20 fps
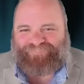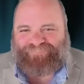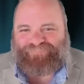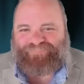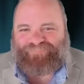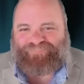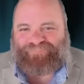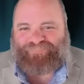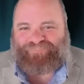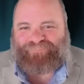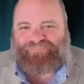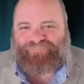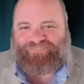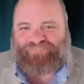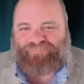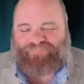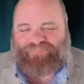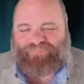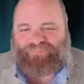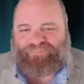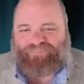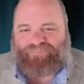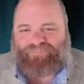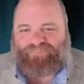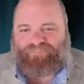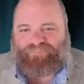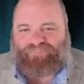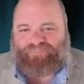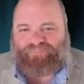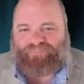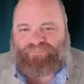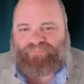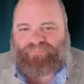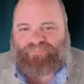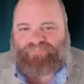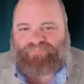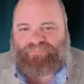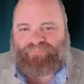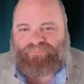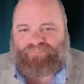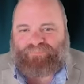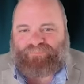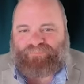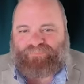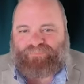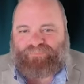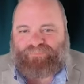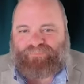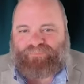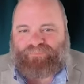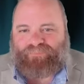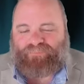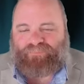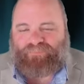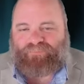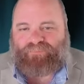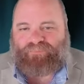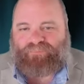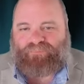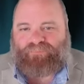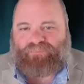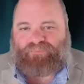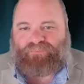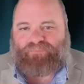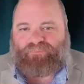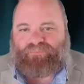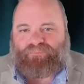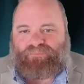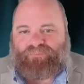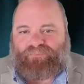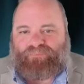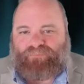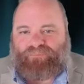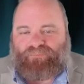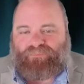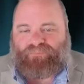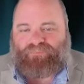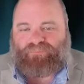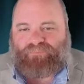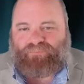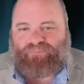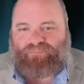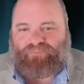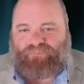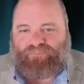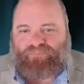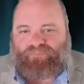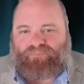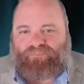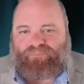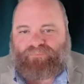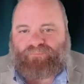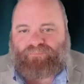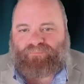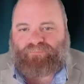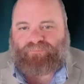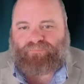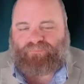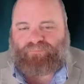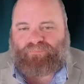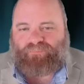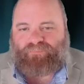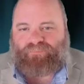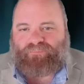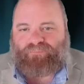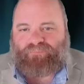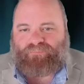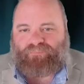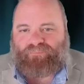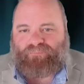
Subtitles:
No words are spoken by the person on screen.